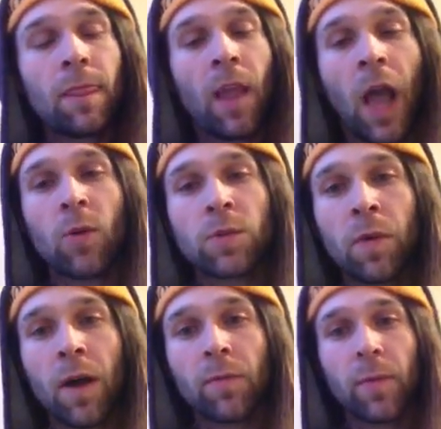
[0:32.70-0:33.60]
I was
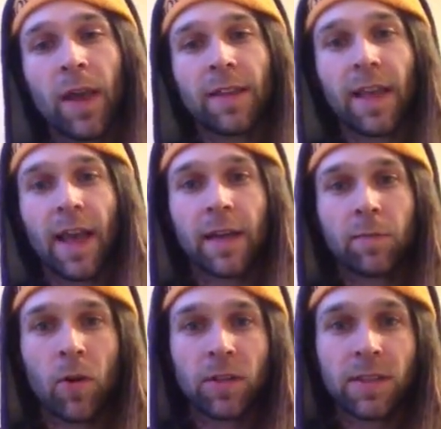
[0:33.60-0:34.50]
pumped, man. They had
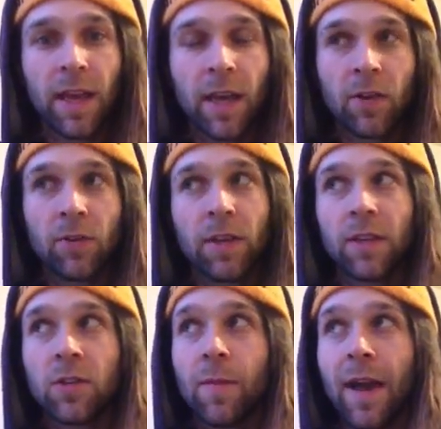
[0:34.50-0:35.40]
them on sale. You get
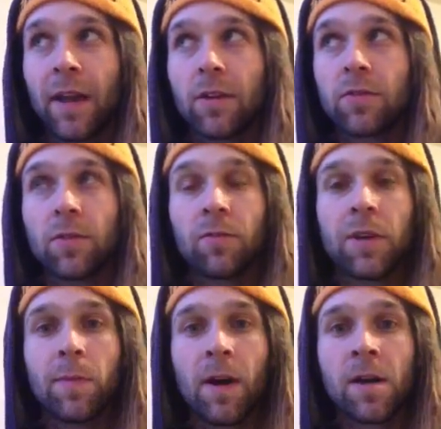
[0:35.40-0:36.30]
2 mangoes for
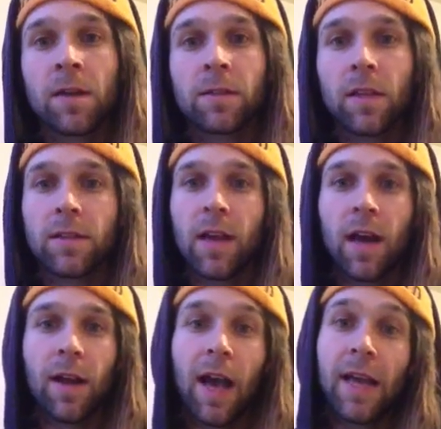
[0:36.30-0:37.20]
$3. It's
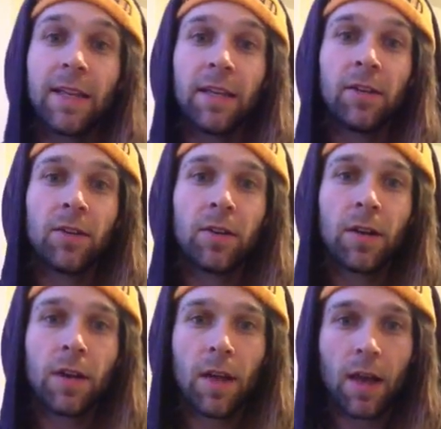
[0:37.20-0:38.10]
not ideal.
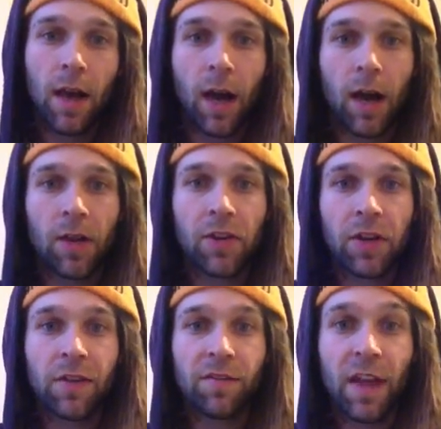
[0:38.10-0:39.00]
They're
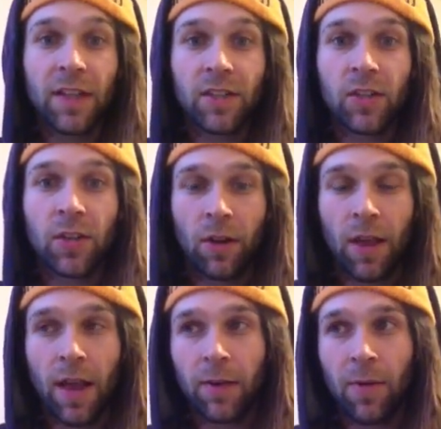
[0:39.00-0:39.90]
conventional
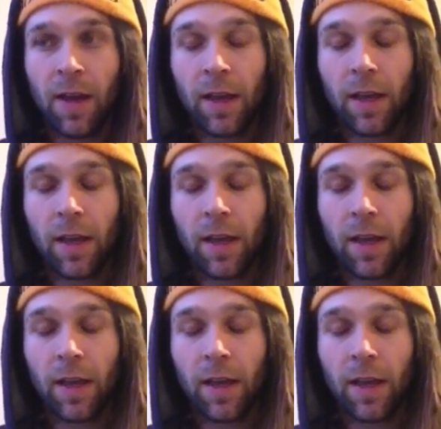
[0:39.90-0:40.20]
anyway.